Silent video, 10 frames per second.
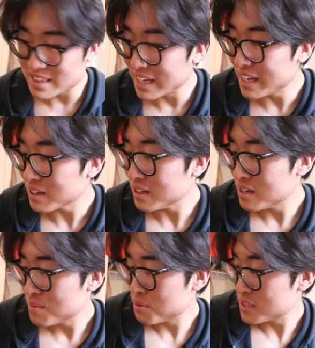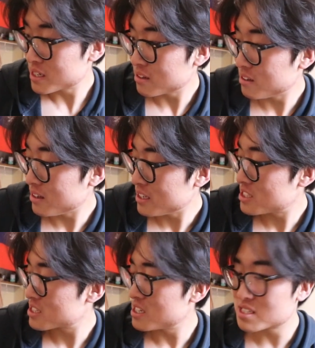thing particularly,
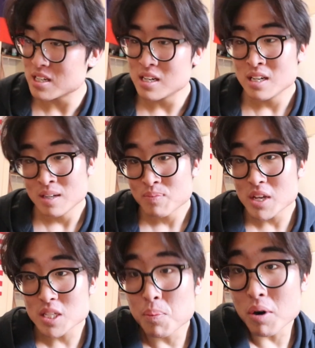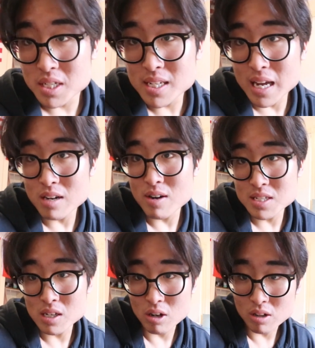just because it's important to get your rest
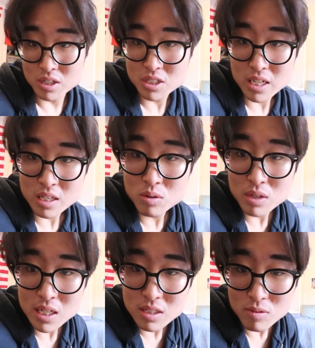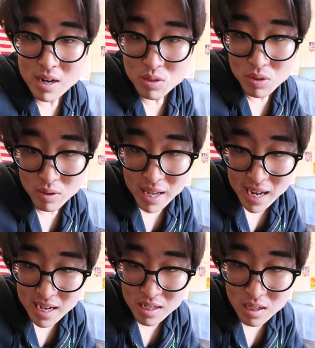in college. Like you need to rest when you
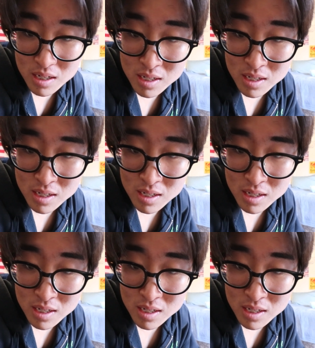can,